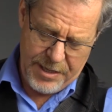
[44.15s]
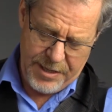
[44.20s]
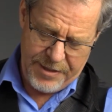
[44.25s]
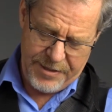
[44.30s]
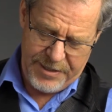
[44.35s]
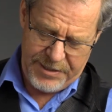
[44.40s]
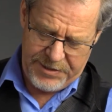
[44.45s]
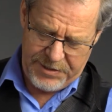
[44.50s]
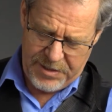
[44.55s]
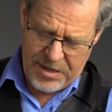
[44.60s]

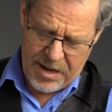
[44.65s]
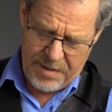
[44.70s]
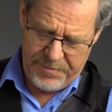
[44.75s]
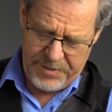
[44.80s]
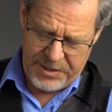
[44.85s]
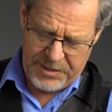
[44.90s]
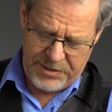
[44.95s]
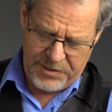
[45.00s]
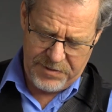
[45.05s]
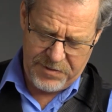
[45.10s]
This got
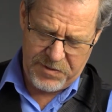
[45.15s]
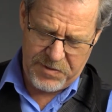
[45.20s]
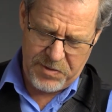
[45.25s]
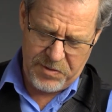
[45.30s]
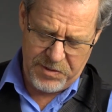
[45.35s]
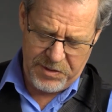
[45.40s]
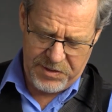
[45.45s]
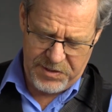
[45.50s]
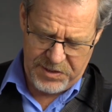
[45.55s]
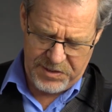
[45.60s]
me into the
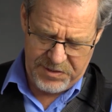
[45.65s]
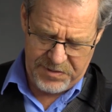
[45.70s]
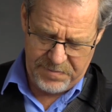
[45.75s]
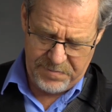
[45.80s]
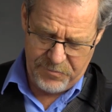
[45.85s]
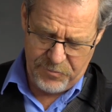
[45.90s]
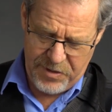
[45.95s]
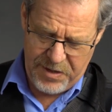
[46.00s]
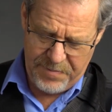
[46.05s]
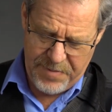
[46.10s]
Sony
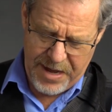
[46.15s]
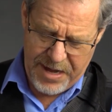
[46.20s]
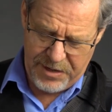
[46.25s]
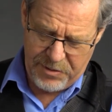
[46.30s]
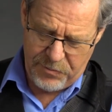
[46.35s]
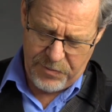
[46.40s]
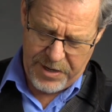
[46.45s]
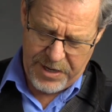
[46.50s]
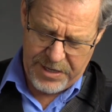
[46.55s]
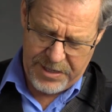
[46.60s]
system way
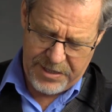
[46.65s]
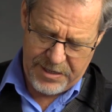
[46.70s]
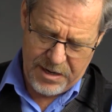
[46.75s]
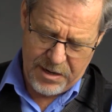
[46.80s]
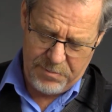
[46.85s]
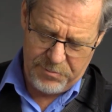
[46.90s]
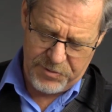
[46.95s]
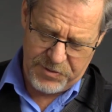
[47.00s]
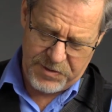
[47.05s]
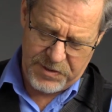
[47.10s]
back when,
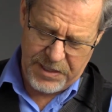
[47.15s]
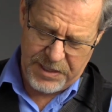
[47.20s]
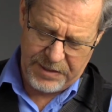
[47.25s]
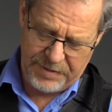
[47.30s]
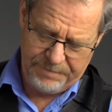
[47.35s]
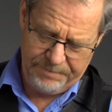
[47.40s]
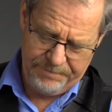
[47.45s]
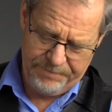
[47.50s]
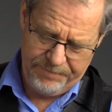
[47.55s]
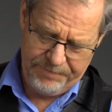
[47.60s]
almost
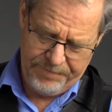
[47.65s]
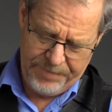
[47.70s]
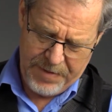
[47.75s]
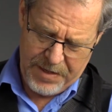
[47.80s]
like